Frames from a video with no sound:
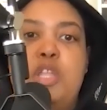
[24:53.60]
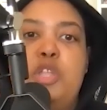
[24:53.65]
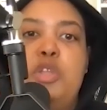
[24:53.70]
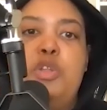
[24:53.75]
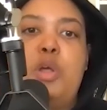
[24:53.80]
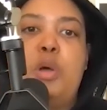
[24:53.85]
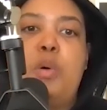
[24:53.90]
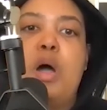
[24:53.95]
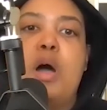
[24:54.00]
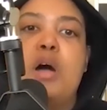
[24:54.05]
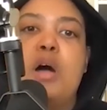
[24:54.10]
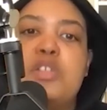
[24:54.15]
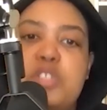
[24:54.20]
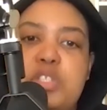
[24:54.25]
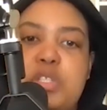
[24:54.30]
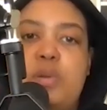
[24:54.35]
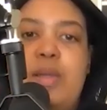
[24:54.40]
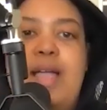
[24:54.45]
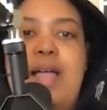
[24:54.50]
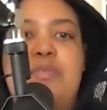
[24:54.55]
you don't
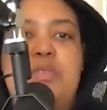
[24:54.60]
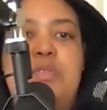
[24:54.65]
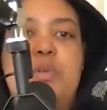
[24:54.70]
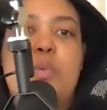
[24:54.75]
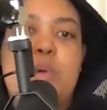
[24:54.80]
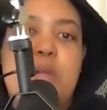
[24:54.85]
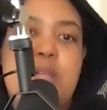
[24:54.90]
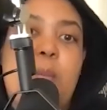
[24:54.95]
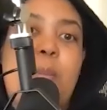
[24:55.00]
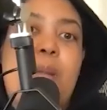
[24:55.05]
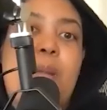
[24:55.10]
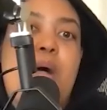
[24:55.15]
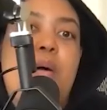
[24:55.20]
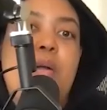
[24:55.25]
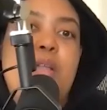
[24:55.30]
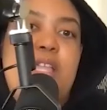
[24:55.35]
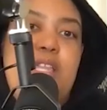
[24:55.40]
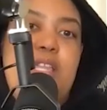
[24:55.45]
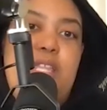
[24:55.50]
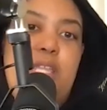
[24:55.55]
also have to worry
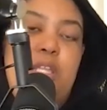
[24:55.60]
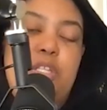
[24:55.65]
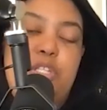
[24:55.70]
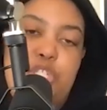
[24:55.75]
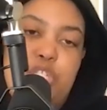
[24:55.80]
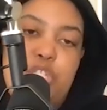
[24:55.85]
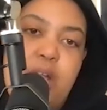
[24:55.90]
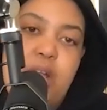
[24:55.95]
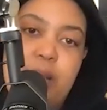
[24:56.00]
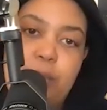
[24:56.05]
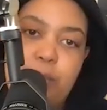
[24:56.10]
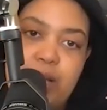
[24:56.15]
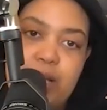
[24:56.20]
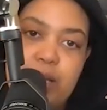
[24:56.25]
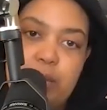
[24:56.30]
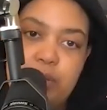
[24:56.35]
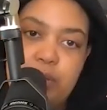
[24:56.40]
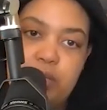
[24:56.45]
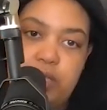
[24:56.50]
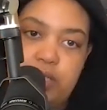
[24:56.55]
about getting shot by
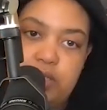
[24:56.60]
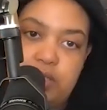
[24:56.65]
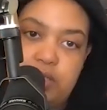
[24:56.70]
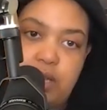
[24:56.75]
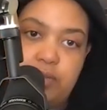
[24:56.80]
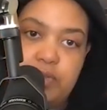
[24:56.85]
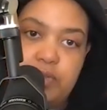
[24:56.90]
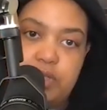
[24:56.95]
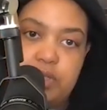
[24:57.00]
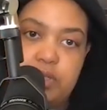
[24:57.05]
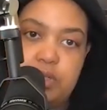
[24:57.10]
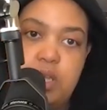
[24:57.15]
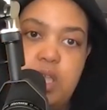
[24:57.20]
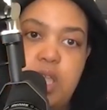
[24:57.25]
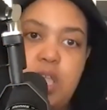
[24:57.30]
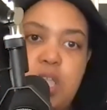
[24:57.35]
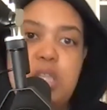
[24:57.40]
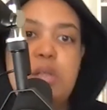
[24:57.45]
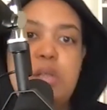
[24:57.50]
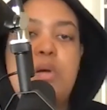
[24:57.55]
a police officer.
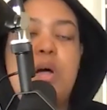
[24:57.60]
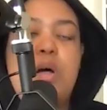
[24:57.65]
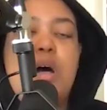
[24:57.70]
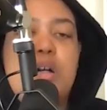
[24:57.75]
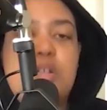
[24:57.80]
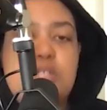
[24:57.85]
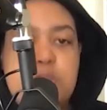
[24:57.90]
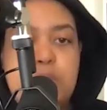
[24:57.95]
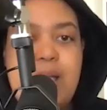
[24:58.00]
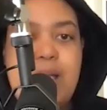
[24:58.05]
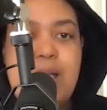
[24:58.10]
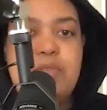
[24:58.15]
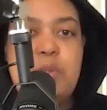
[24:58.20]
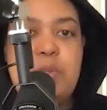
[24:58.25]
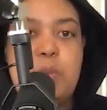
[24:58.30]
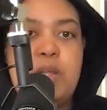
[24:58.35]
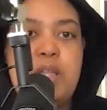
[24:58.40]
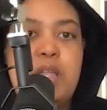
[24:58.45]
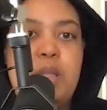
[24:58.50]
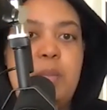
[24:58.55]
You don't also have
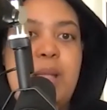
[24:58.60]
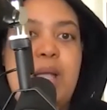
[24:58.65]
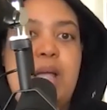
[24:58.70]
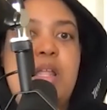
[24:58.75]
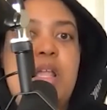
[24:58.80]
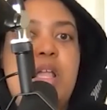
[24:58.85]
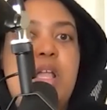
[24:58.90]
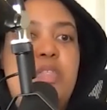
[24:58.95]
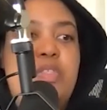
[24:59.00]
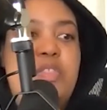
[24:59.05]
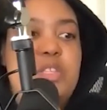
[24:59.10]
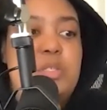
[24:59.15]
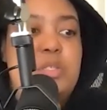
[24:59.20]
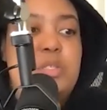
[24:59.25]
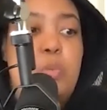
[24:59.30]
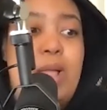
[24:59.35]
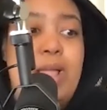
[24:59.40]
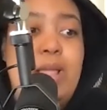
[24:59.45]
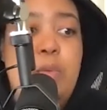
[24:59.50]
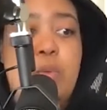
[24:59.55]
to worry about this
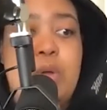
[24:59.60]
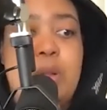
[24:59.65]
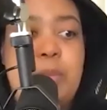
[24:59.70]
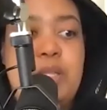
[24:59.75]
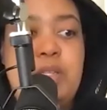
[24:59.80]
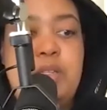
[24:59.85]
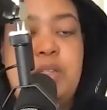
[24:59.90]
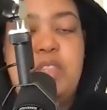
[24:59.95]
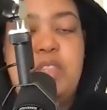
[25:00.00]
white woman